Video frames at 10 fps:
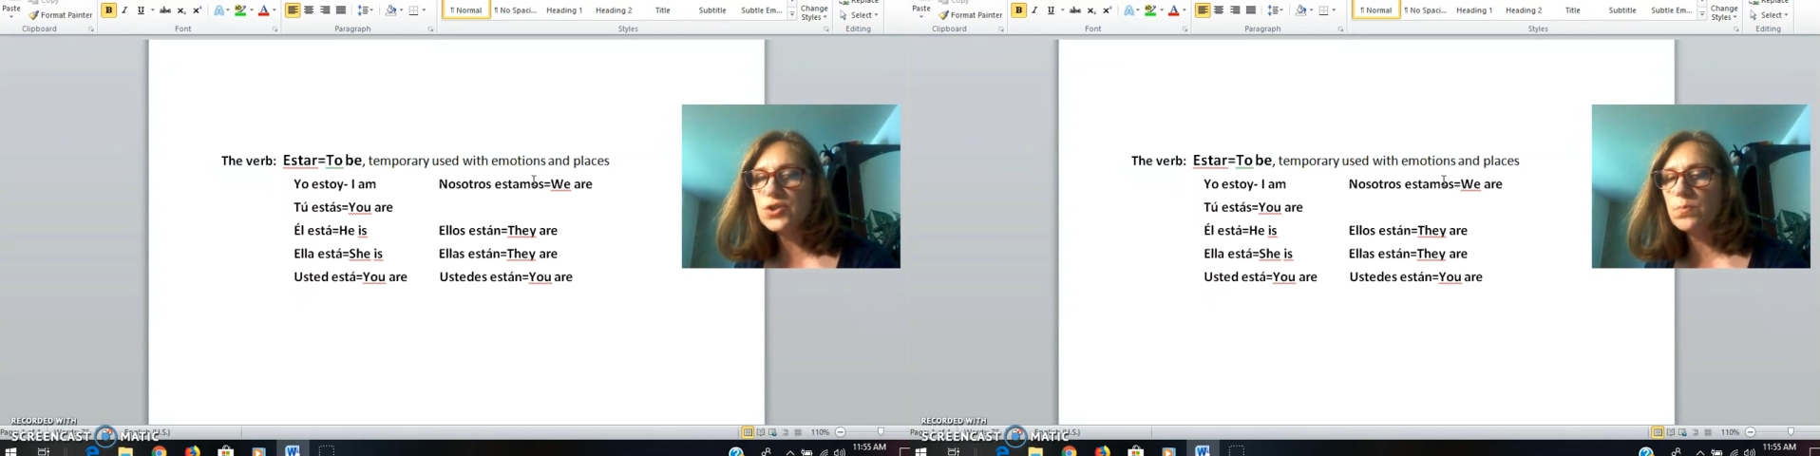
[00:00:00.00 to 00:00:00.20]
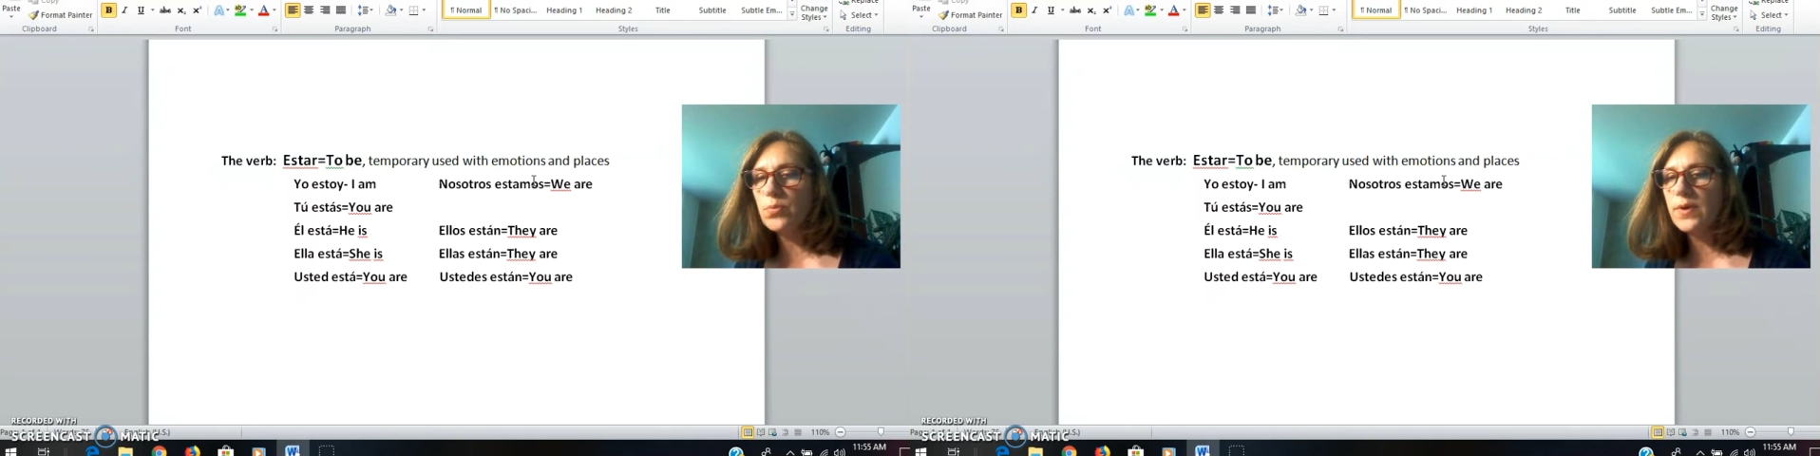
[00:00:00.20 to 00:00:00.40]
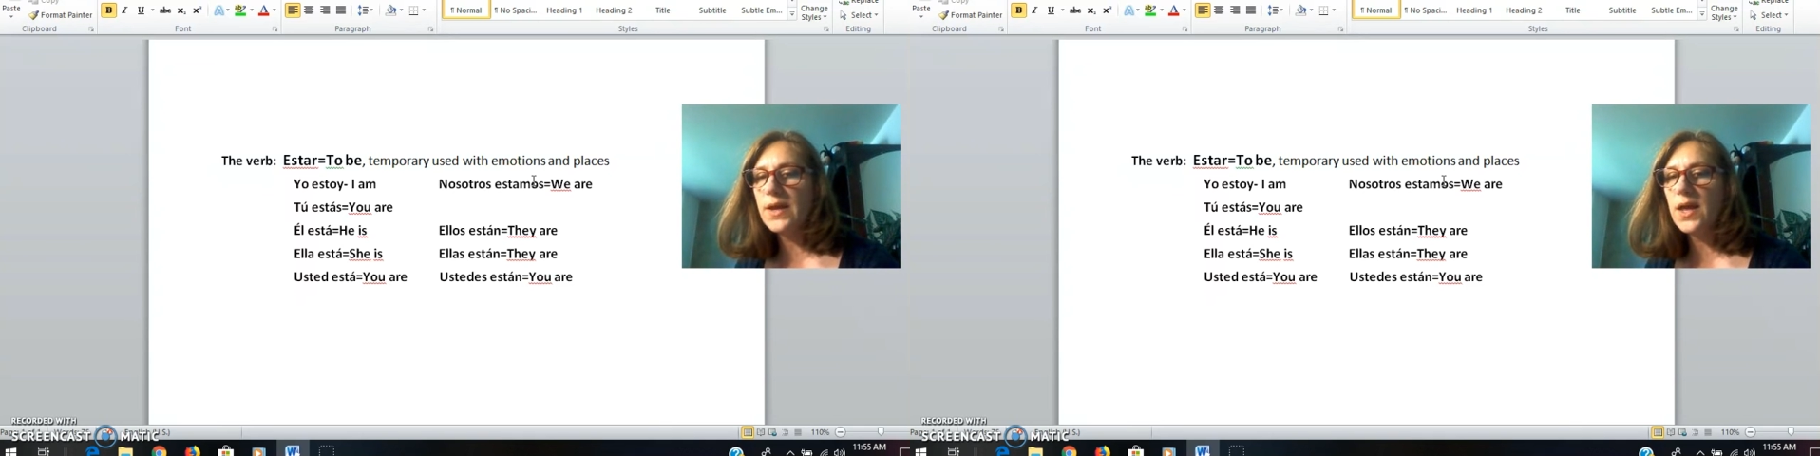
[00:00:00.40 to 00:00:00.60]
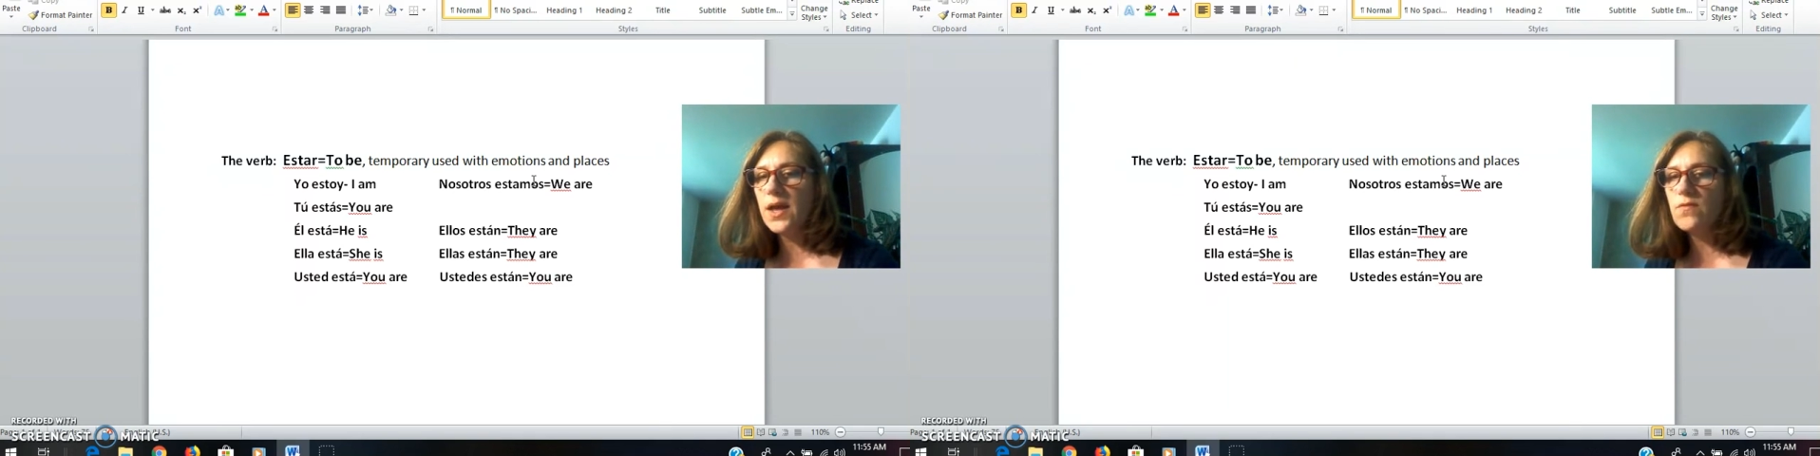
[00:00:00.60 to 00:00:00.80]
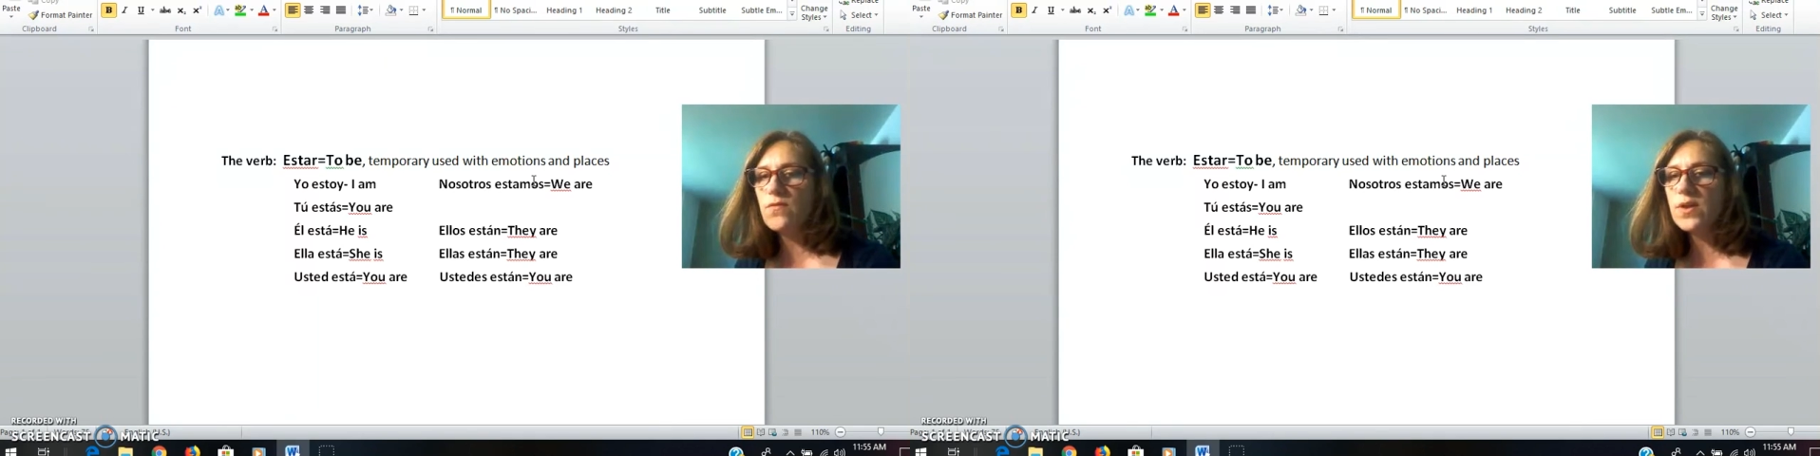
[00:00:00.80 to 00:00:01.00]
to bring
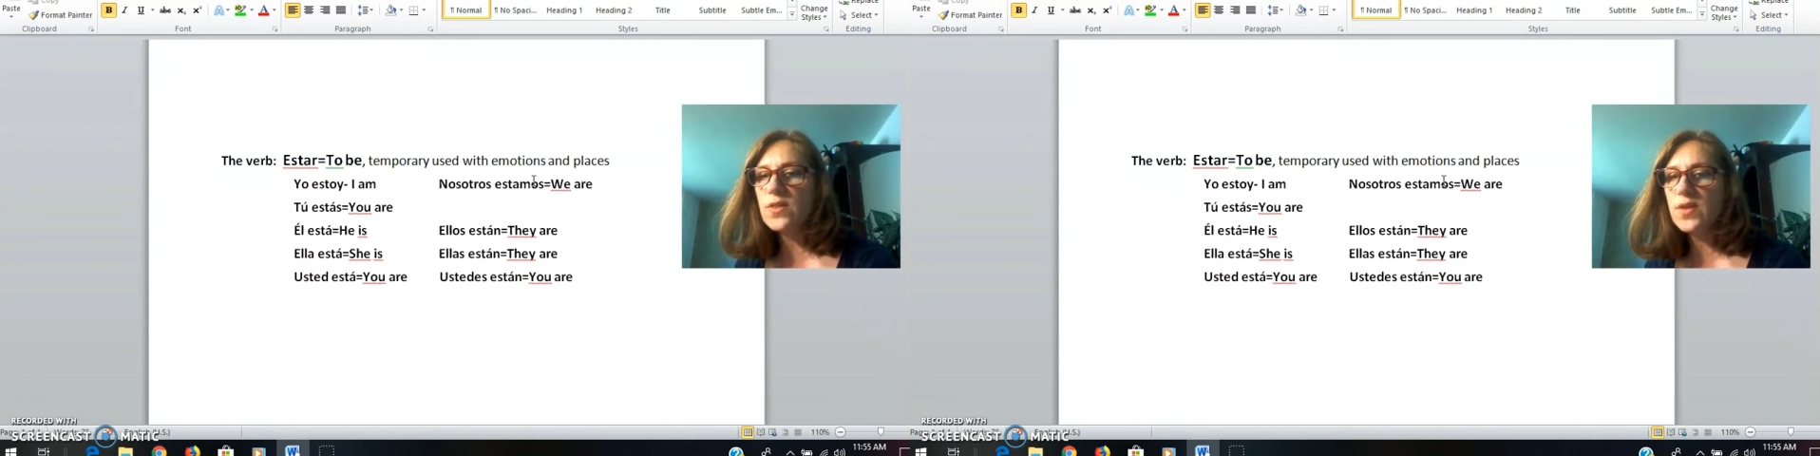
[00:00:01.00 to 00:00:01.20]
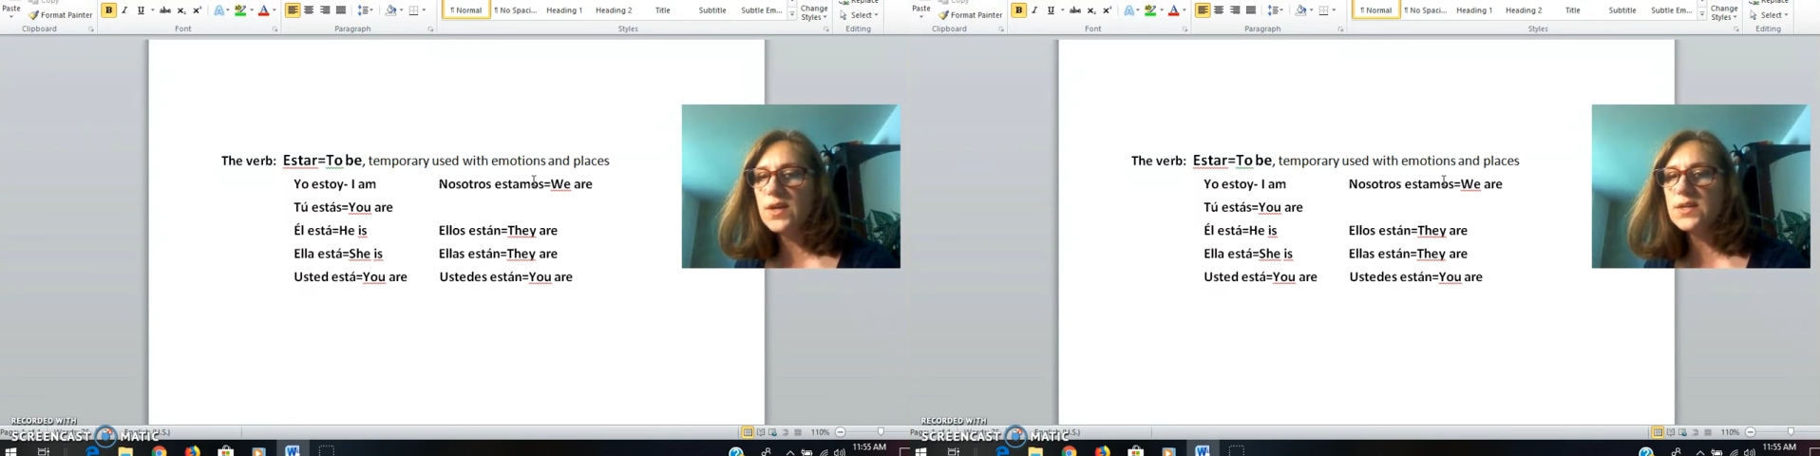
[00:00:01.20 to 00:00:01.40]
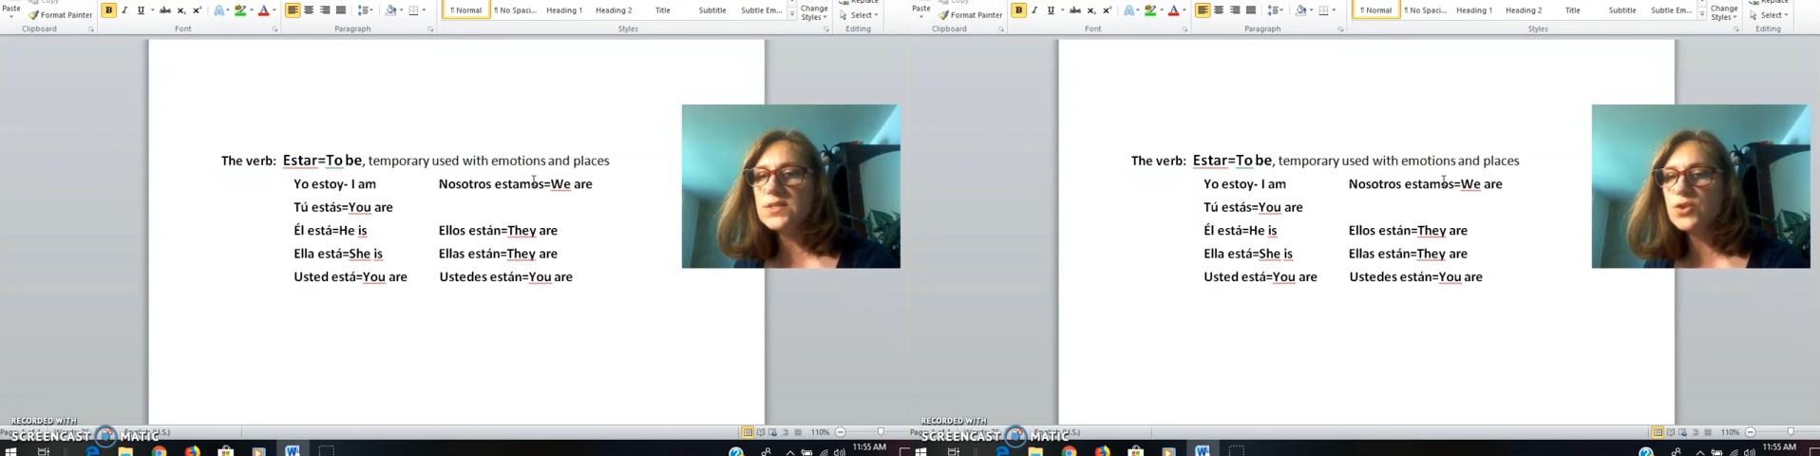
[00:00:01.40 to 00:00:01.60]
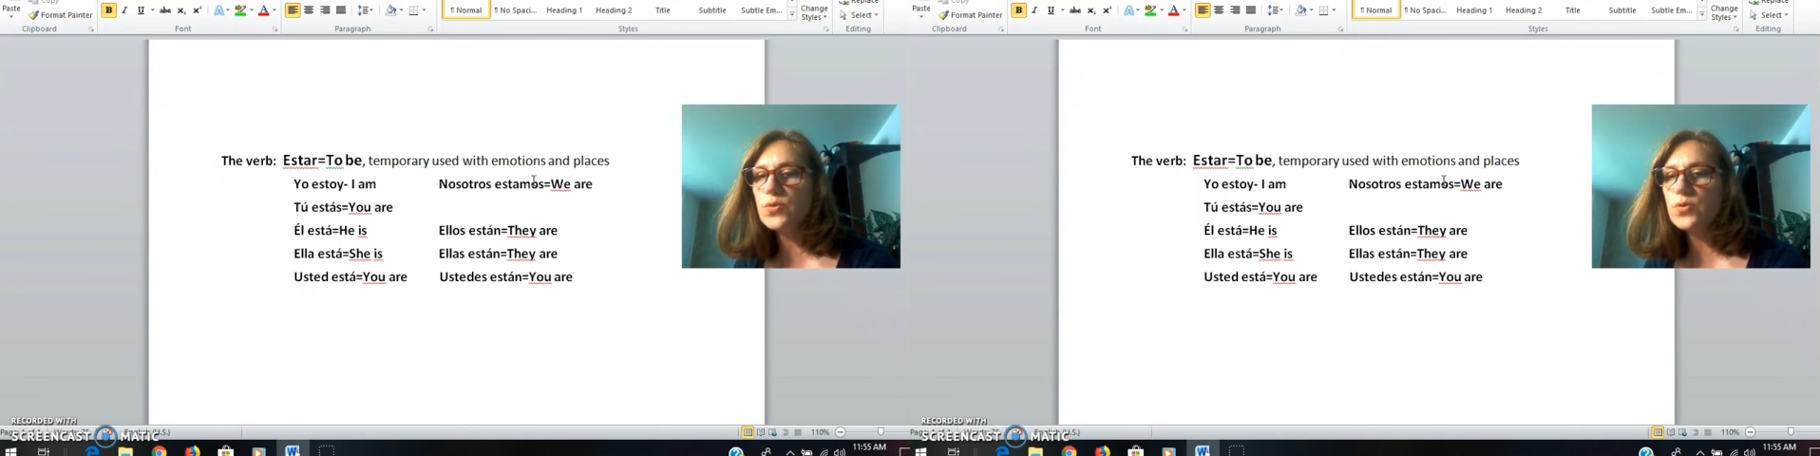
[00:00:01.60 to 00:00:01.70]
everything